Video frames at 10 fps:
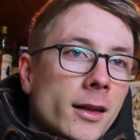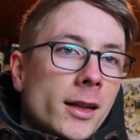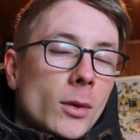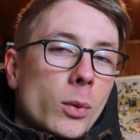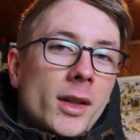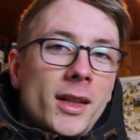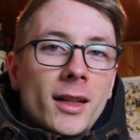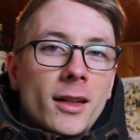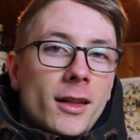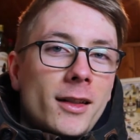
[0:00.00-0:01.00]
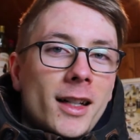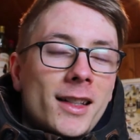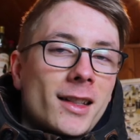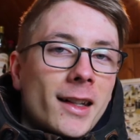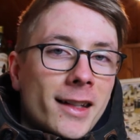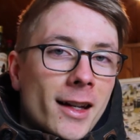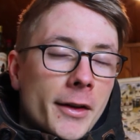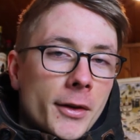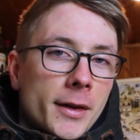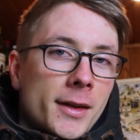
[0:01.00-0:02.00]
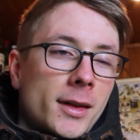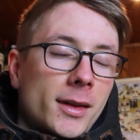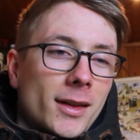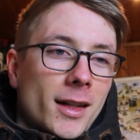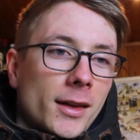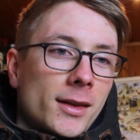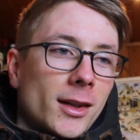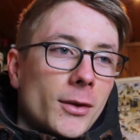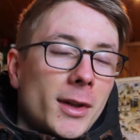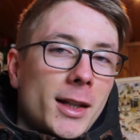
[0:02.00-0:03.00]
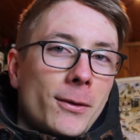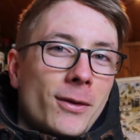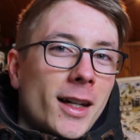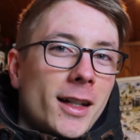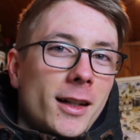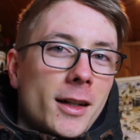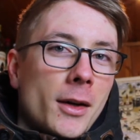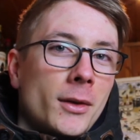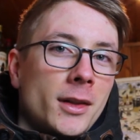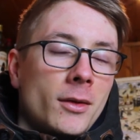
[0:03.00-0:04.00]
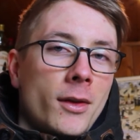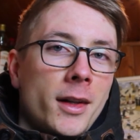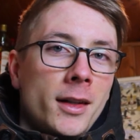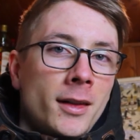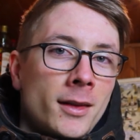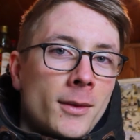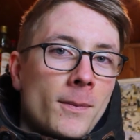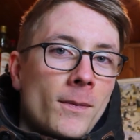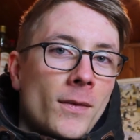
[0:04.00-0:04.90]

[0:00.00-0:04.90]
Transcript: The winter night sky targets are slowly fading out into the east.